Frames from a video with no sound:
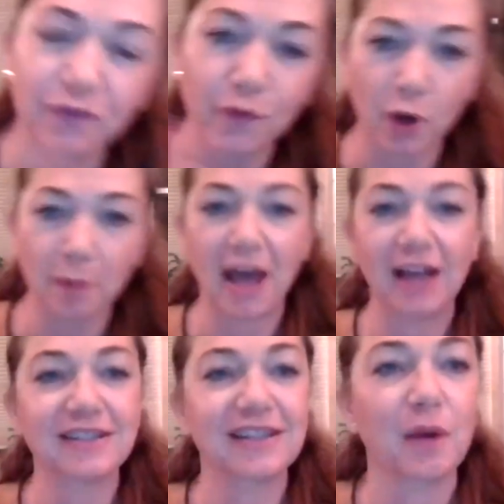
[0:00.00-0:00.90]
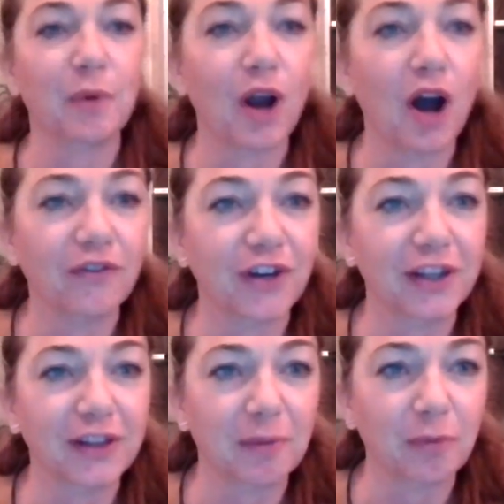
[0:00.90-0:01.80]
formats that we're
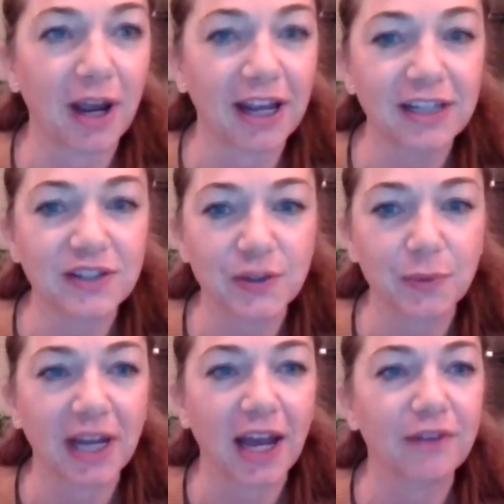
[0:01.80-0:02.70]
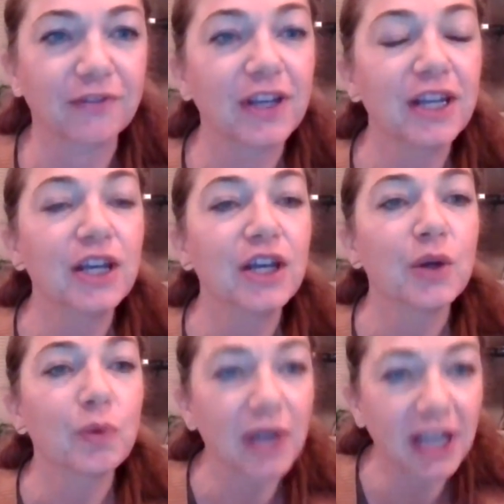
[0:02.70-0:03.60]
offering them, right? So we have
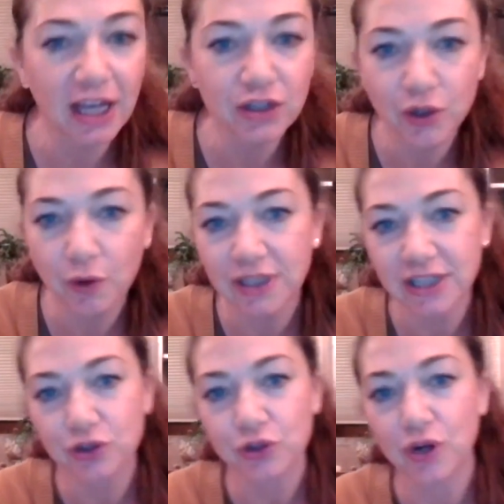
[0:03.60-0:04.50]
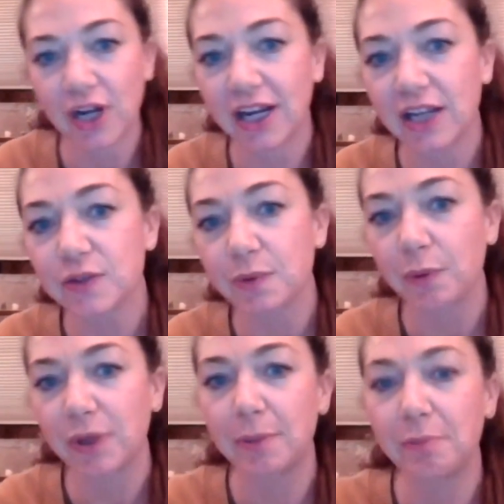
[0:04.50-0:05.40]
weekend yoga teacher trainings where
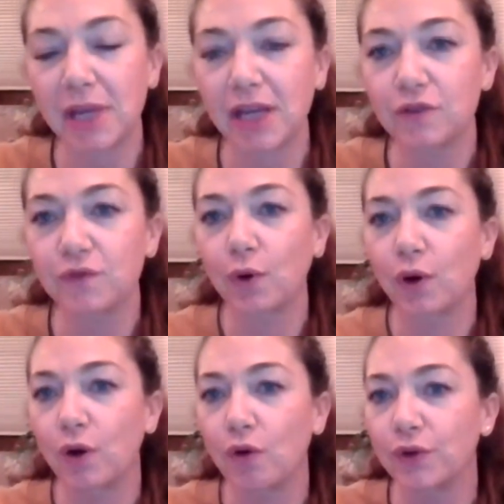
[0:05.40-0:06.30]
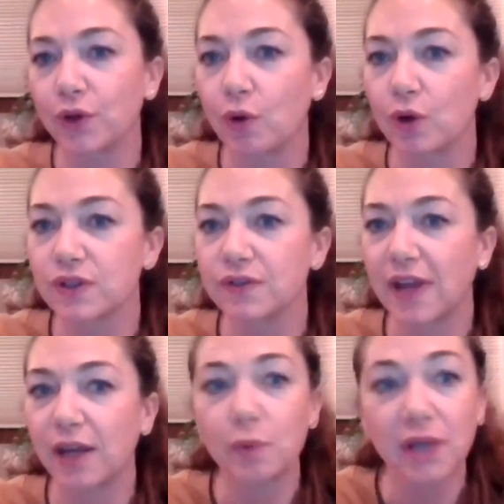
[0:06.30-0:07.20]
we meet for over the course of
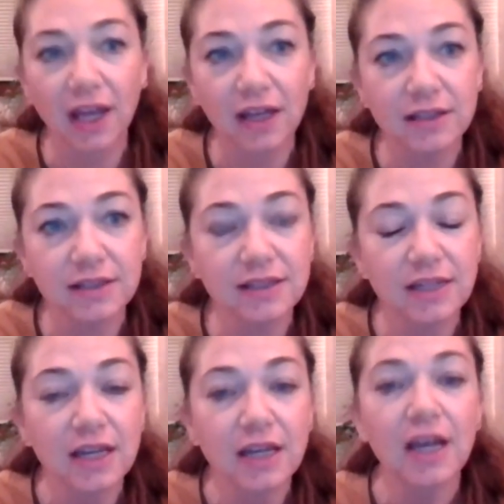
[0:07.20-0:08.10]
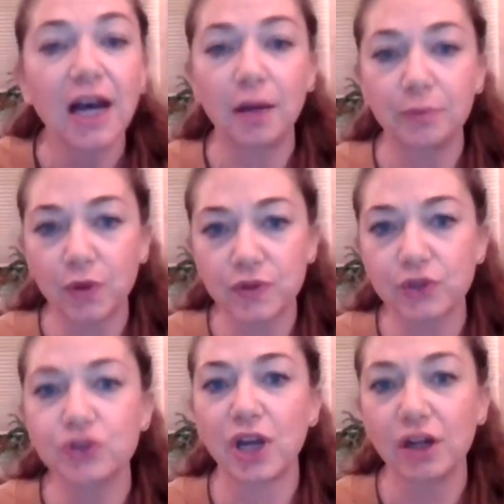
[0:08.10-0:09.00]
eight weekends. Um, those
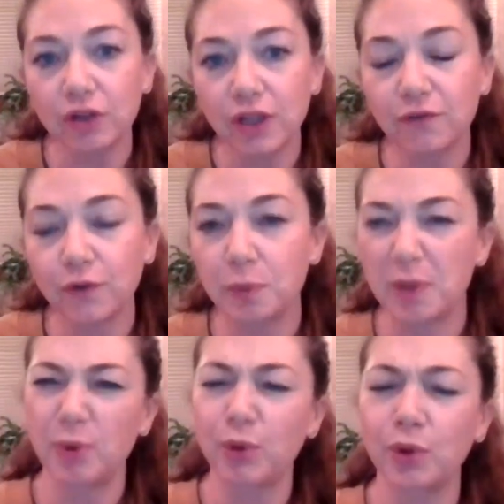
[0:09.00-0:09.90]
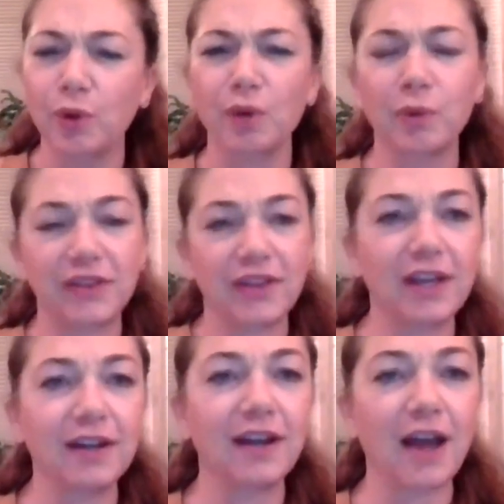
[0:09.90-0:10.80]
are generally for people who are
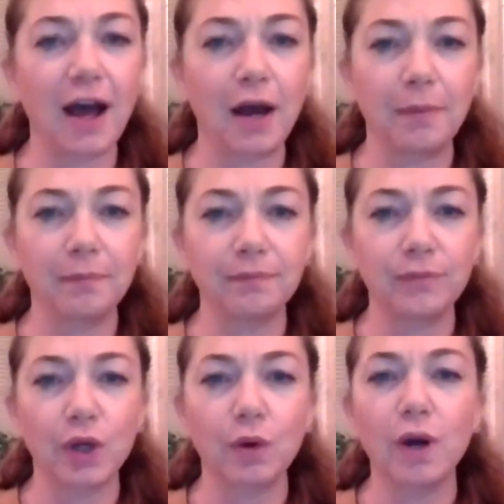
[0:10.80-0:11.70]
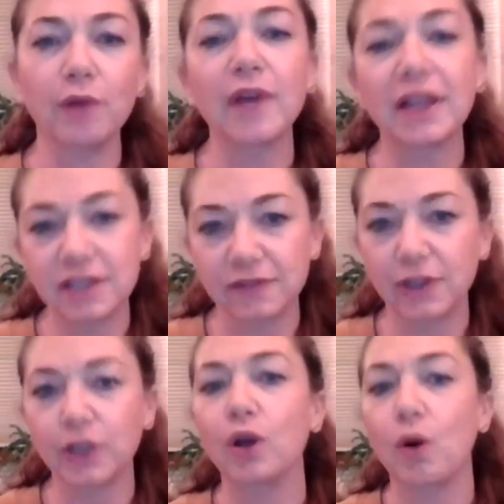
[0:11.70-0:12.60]
within, um, you know, a
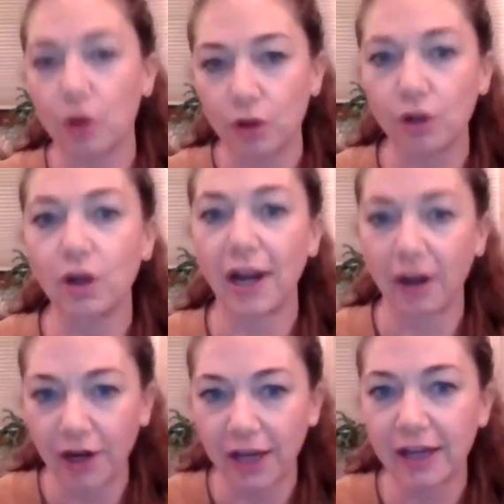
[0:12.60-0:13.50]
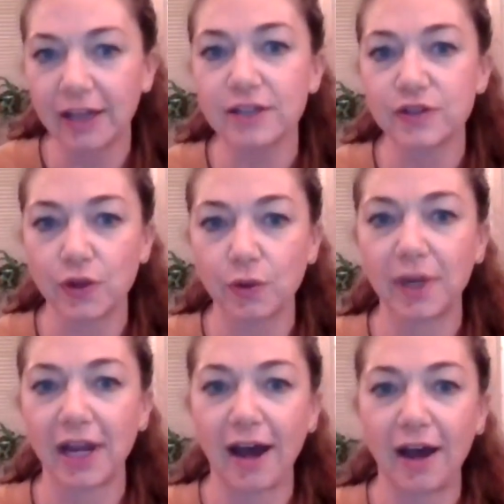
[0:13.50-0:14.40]
relatively local area. So
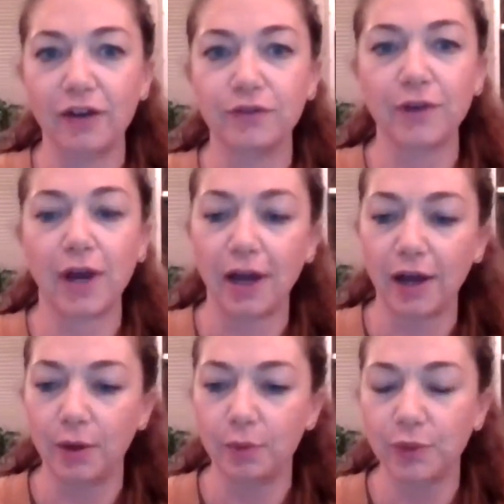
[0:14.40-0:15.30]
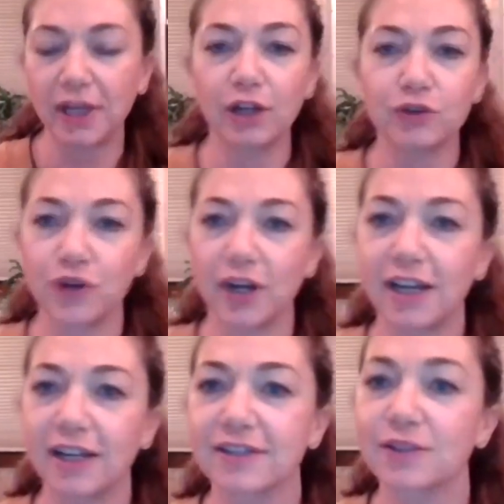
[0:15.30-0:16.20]
we have uh, weekend
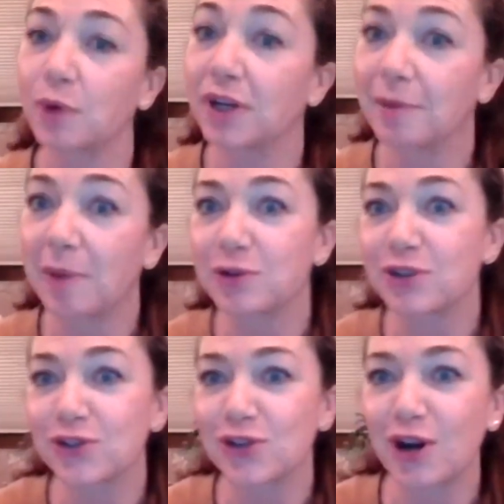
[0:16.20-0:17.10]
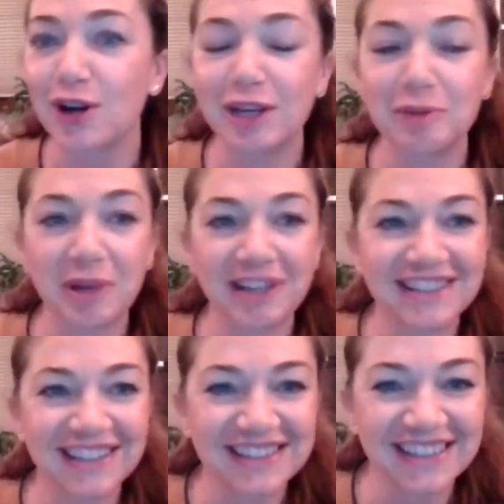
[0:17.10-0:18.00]
trainings, one about to start in
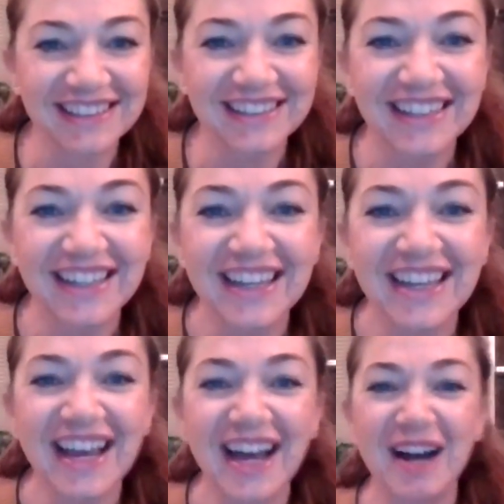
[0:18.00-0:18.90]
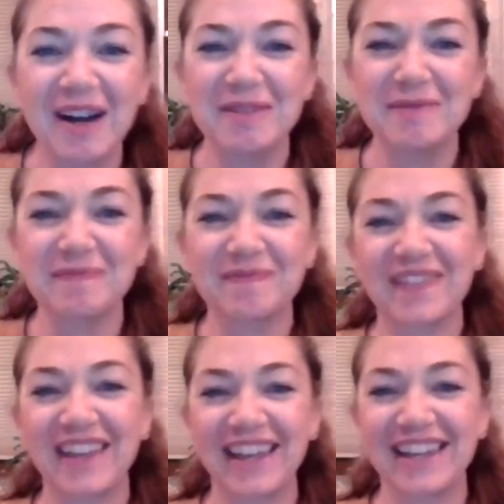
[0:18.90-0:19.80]
Penticton um,
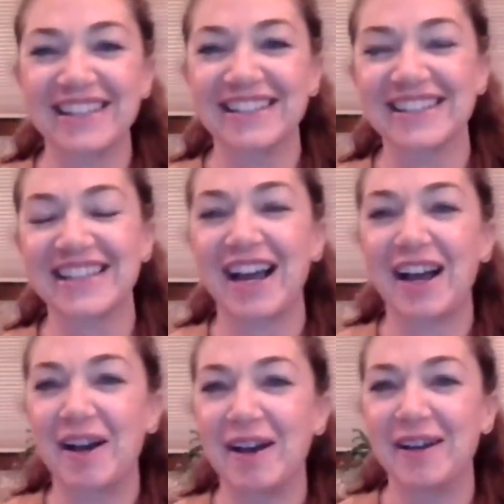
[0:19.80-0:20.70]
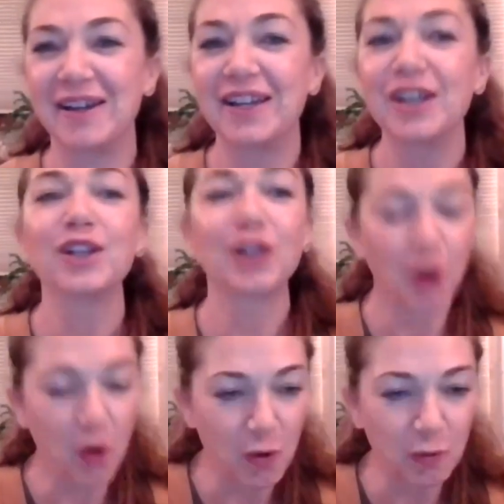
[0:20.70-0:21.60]
and uh,
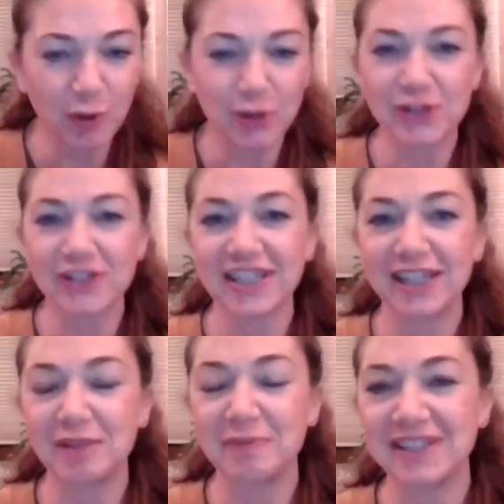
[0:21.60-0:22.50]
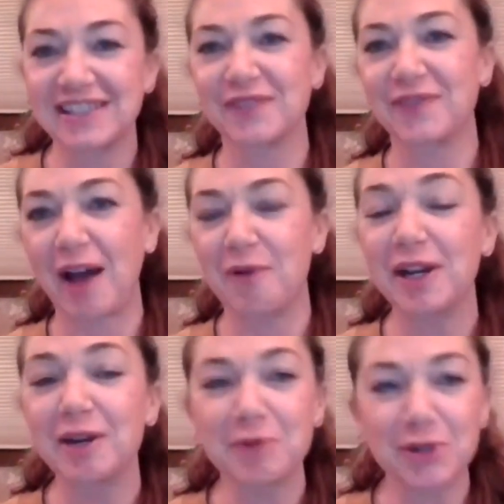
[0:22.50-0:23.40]
Lacombe, we're just in the midst of that
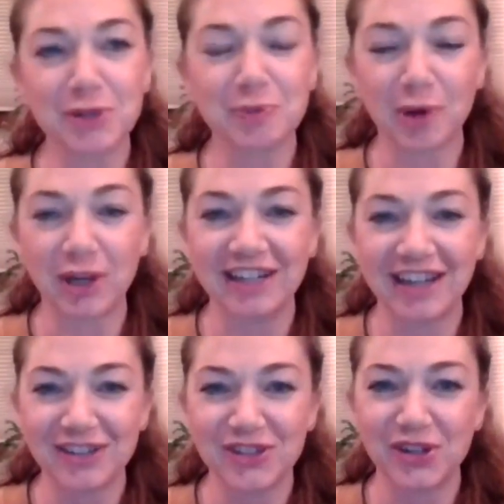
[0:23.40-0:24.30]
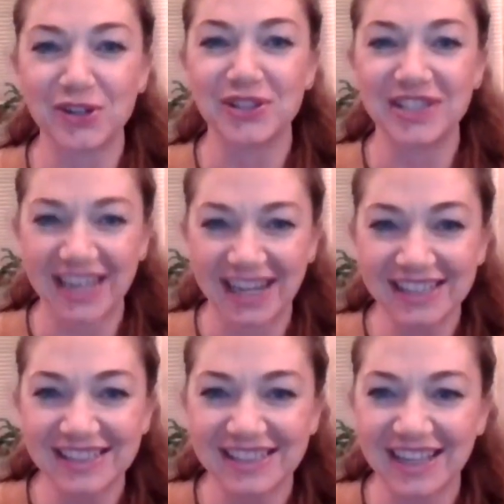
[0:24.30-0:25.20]
one and we're just booking next year's
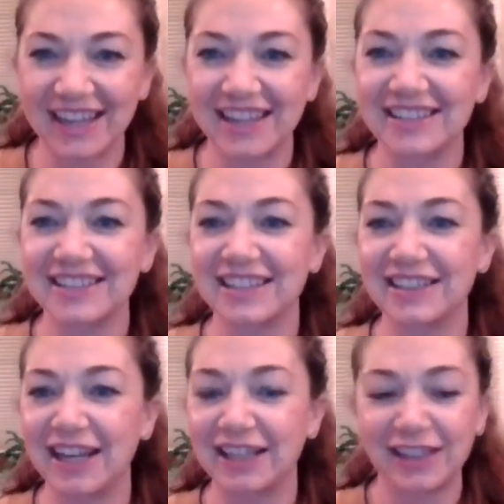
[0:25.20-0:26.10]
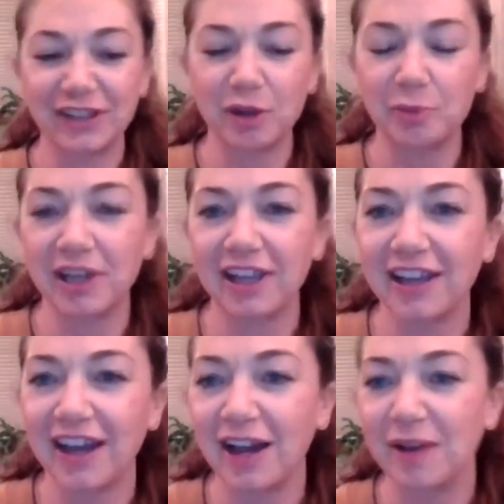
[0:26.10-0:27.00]
dates. And likely there'll
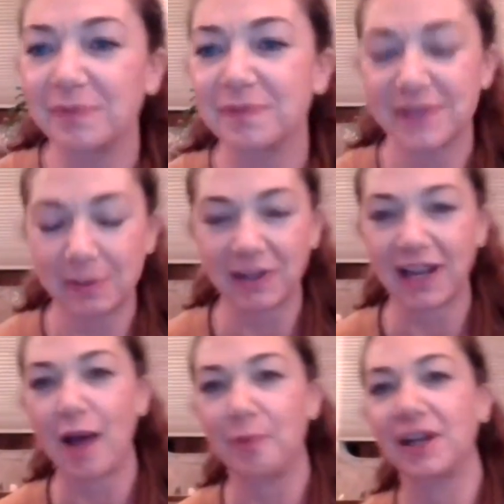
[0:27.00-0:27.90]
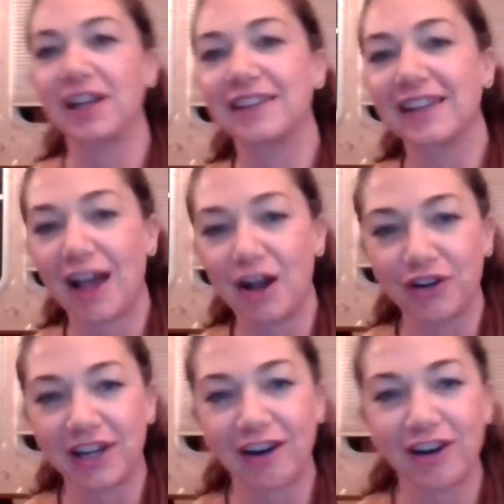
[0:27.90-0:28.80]
be um, something happening in the
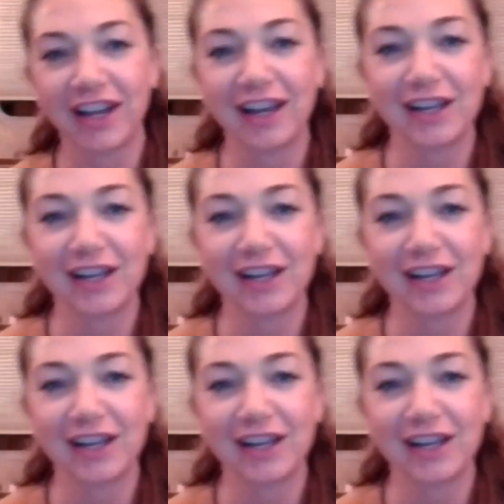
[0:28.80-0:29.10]
Calgary area